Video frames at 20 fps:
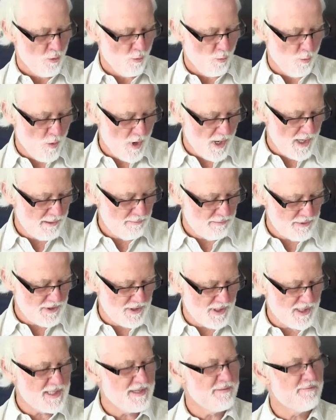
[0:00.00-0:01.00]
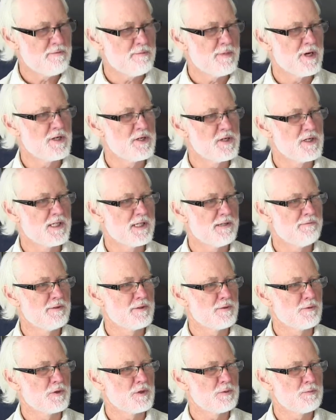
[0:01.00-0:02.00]
Why wasn't this information
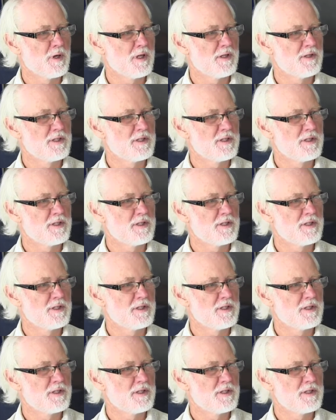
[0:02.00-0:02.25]
given to us by